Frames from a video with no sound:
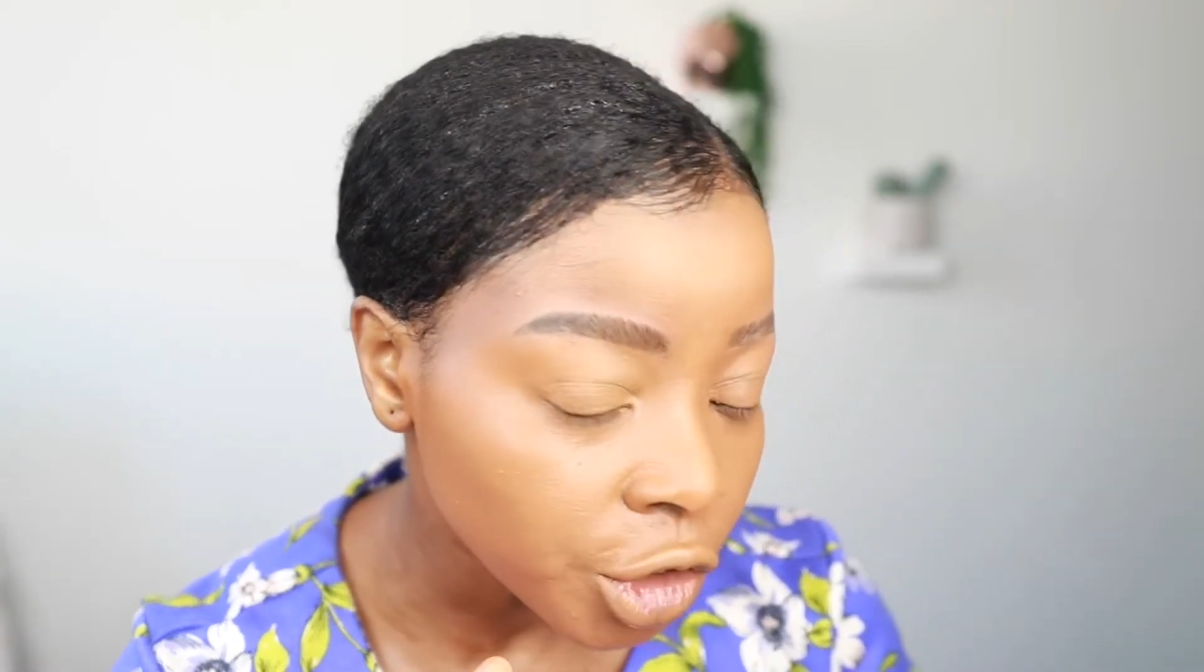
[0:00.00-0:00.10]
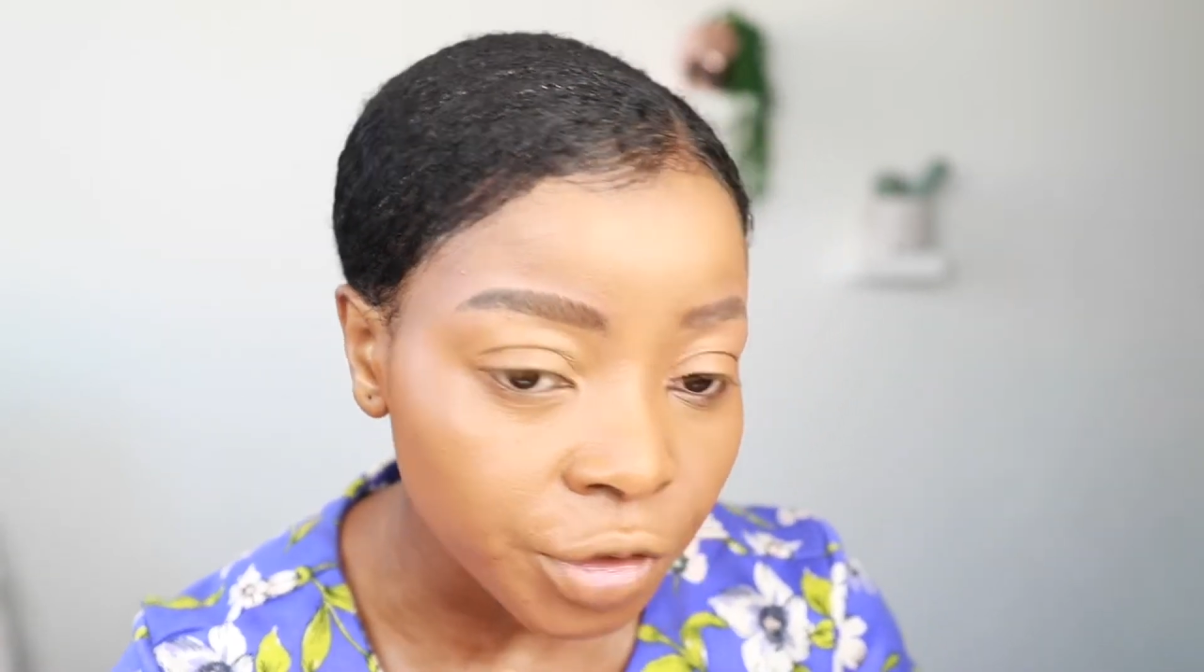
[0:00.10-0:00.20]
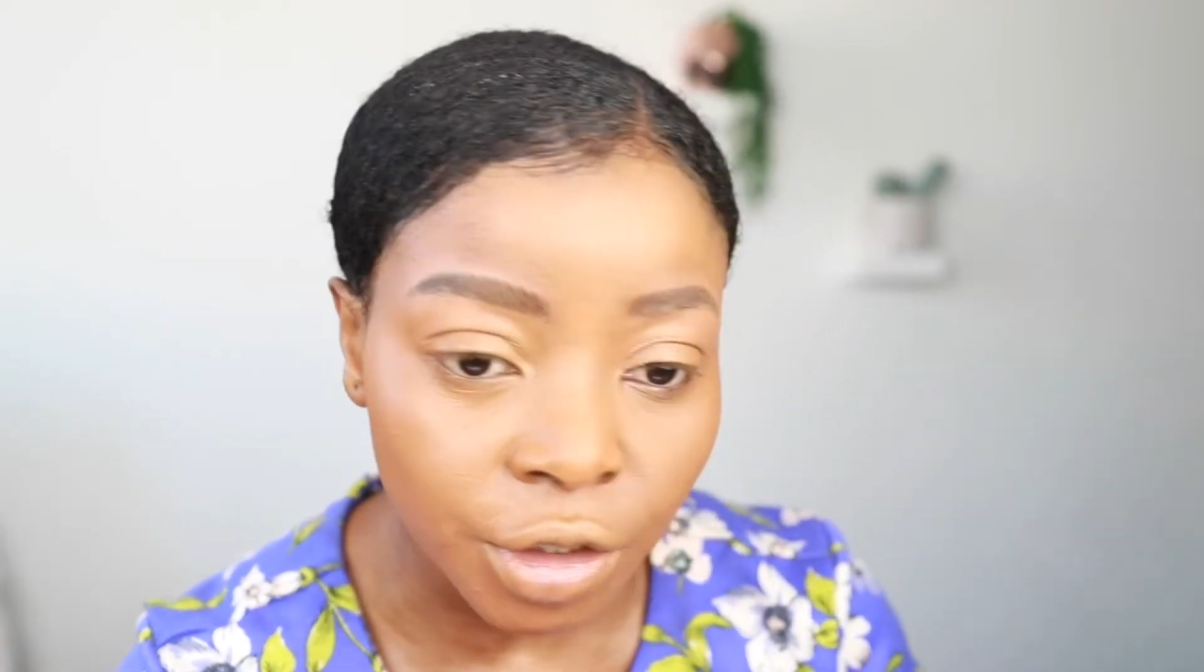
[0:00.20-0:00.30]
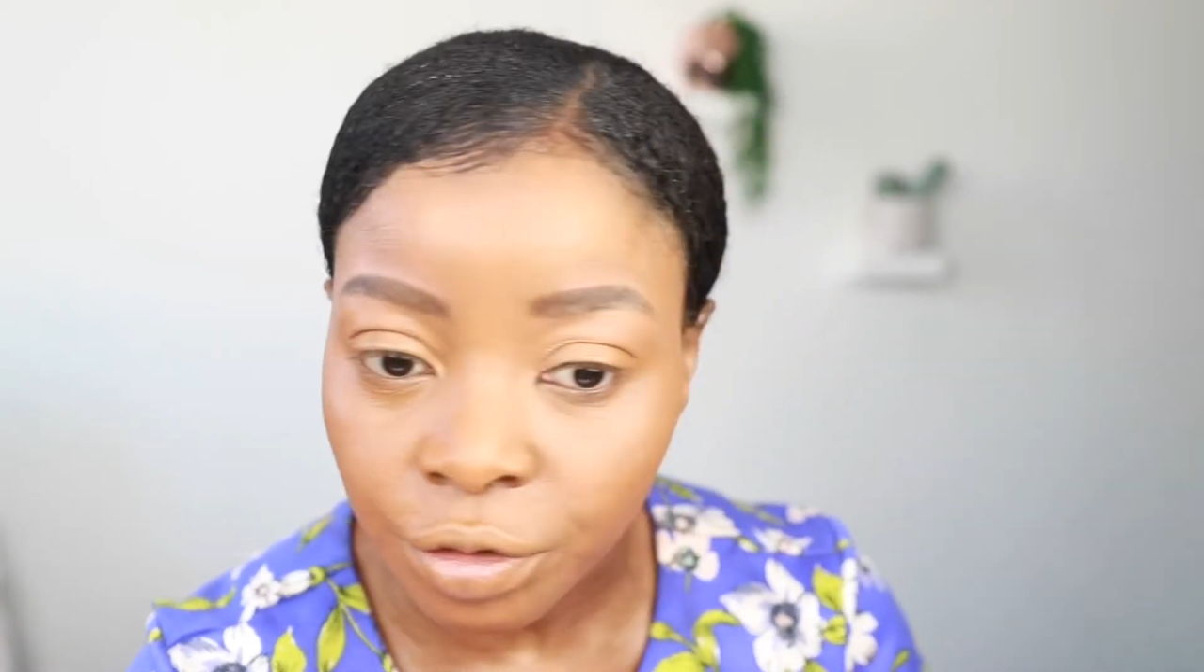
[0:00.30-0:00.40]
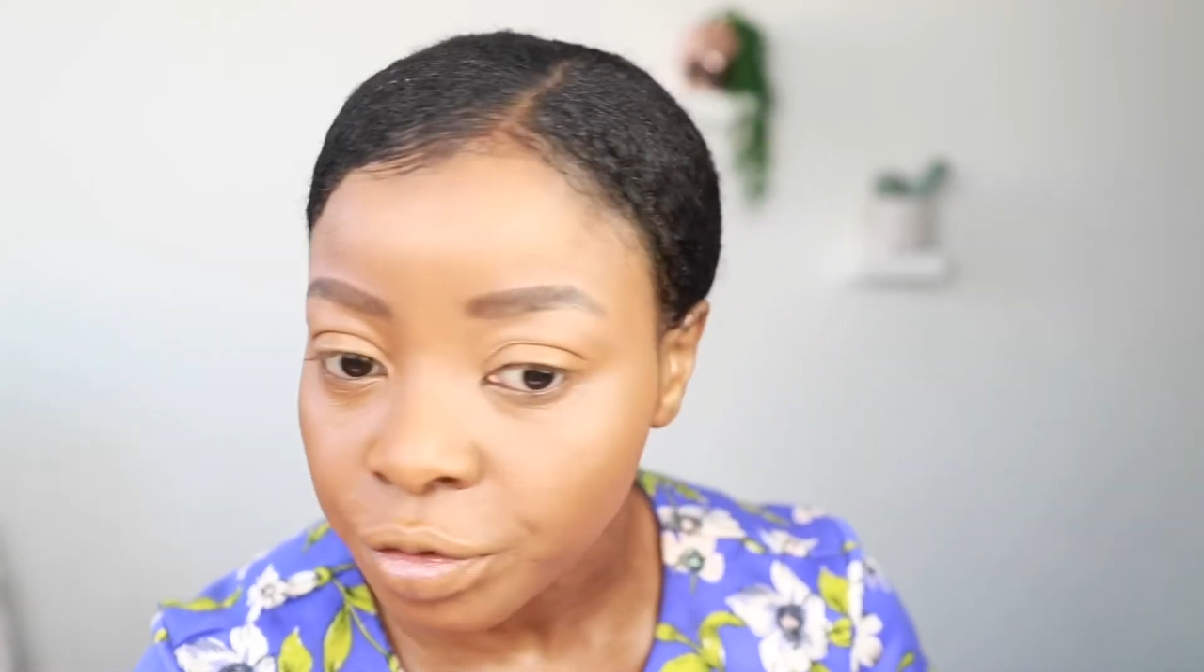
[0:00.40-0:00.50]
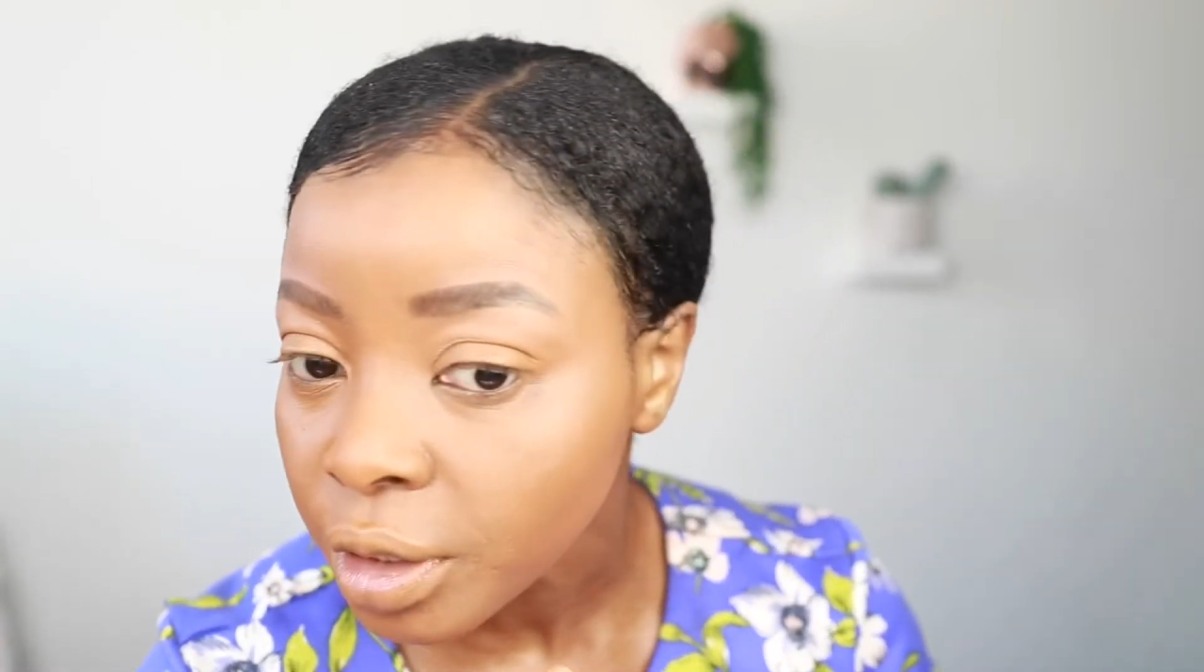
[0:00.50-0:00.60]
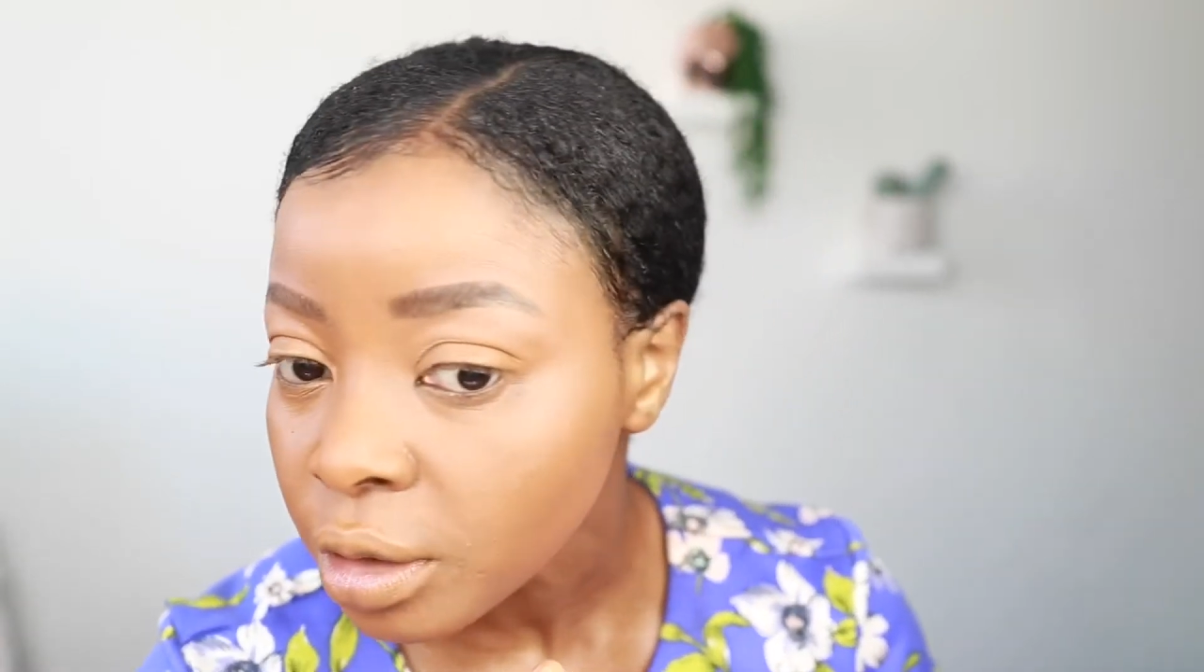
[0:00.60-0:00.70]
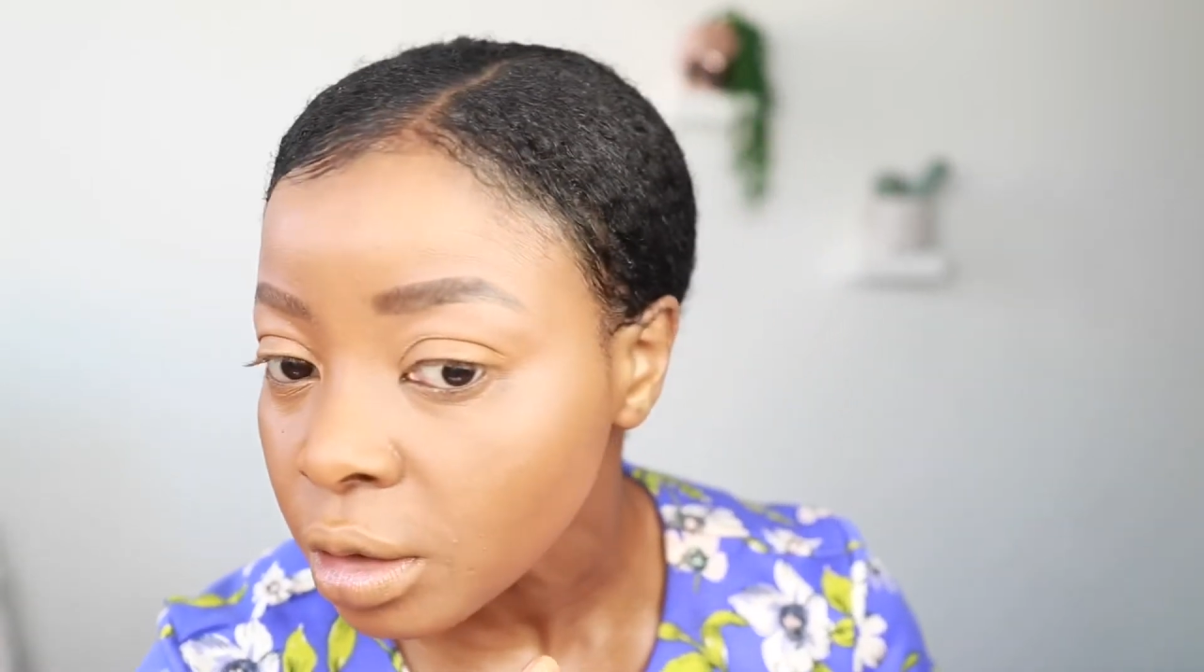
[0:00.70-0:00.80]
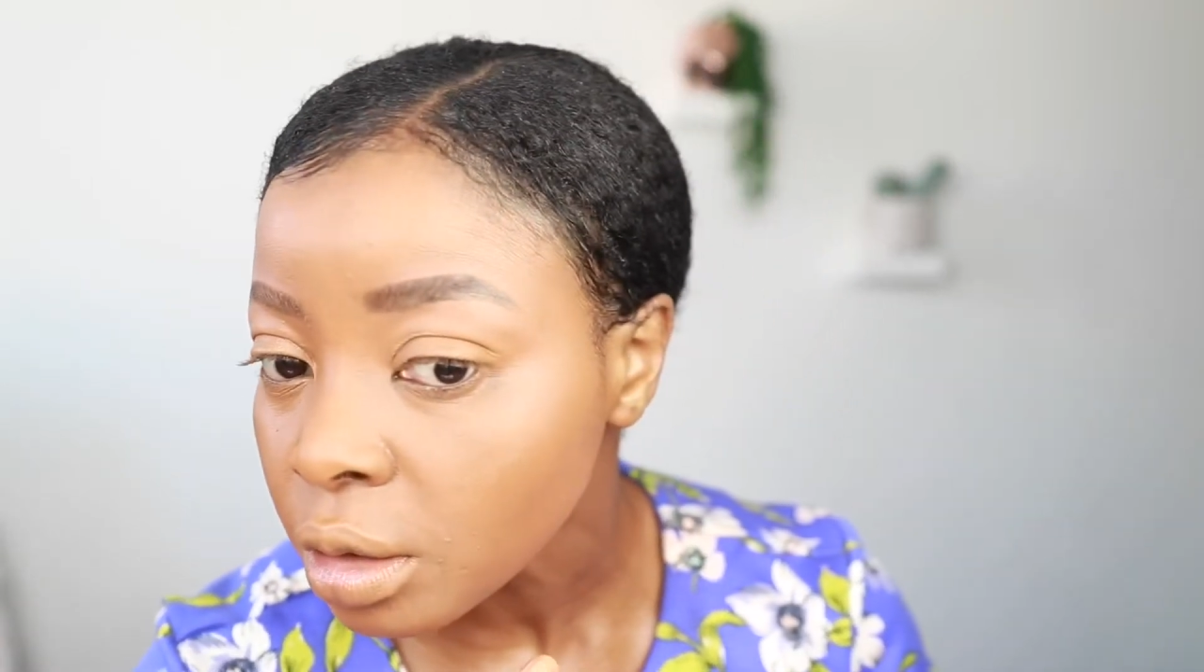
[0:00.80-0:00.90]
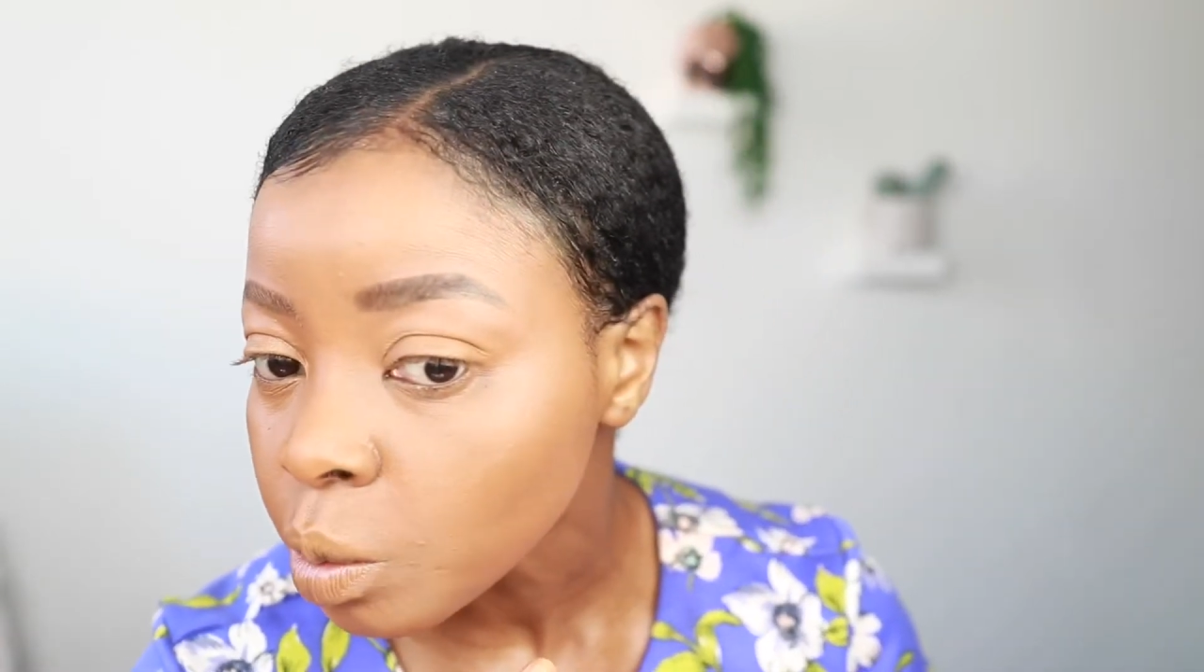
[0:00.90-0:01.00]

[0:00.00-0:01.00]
of a difference.